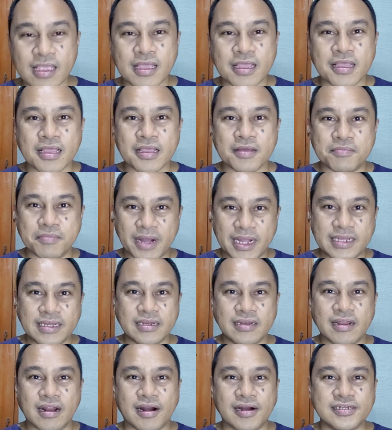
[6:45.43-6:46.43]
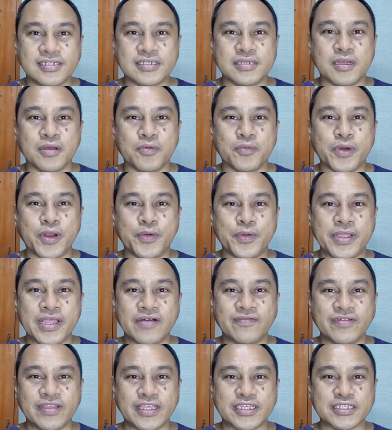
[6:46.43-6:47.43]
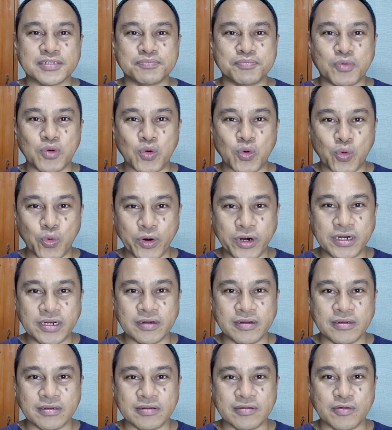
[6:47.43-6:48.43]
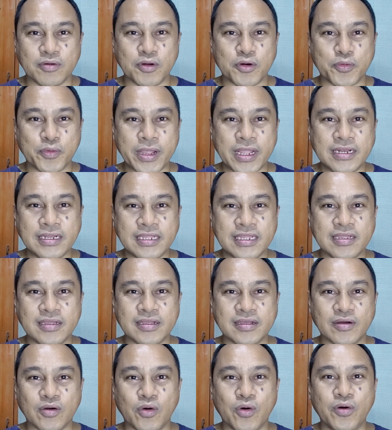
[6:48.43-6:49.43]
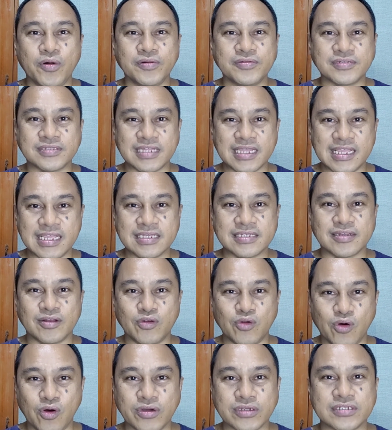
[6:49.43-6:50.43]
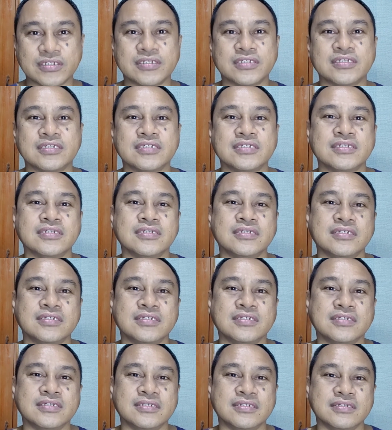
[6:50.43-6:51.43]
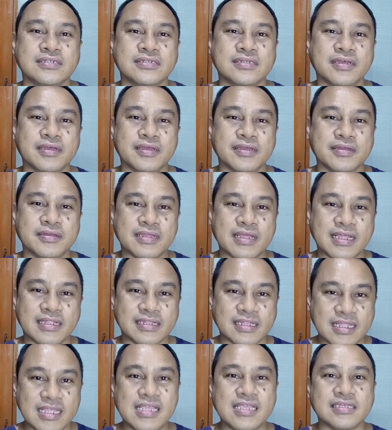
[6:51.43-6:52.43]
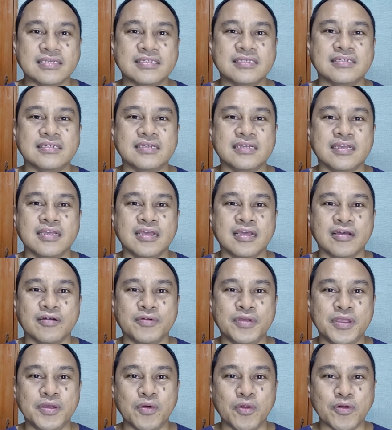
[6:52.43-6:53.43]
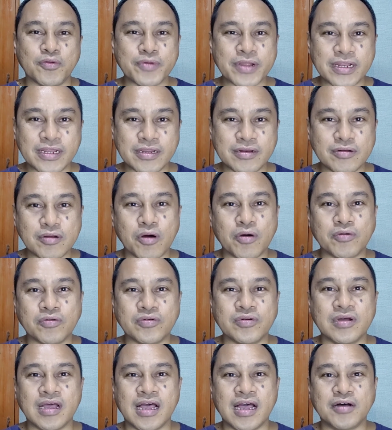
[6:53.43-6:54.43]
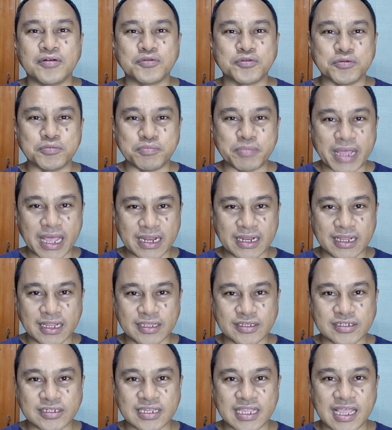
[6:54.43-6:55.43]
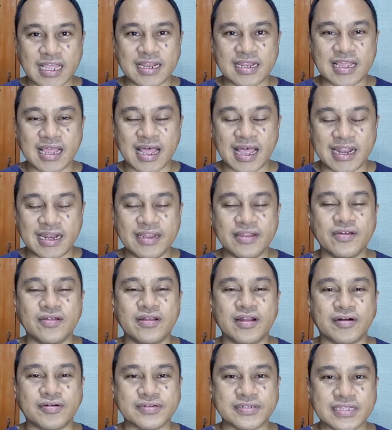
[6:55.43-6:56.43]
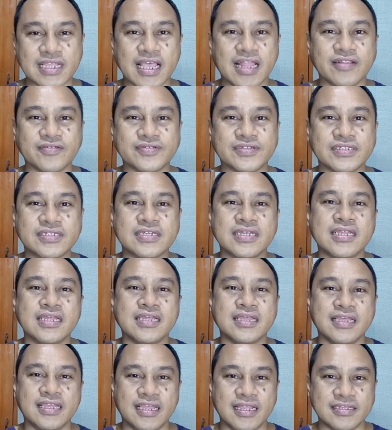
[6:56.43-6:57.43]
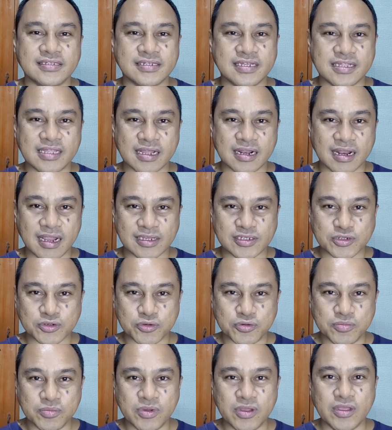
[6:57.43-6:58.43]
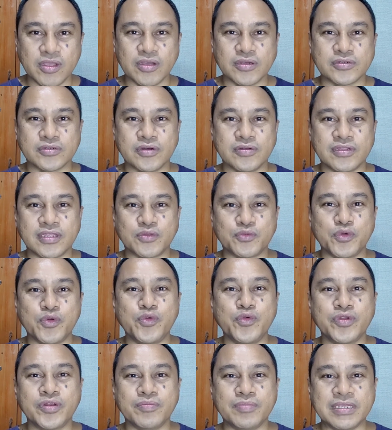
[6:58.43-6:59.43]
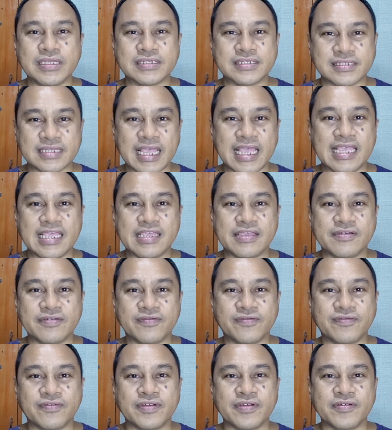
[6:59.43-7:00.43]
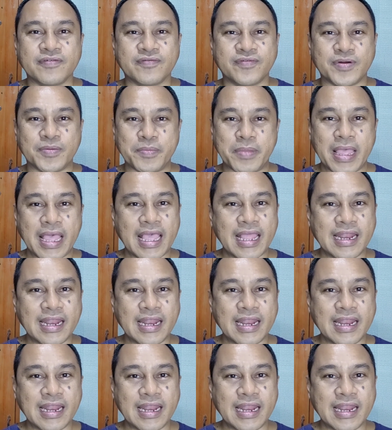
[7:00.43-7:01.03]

By and large, when we have explored already all these laws, at least we already know how to manage and handle ourselves inside the classroom, so that we will be safe from any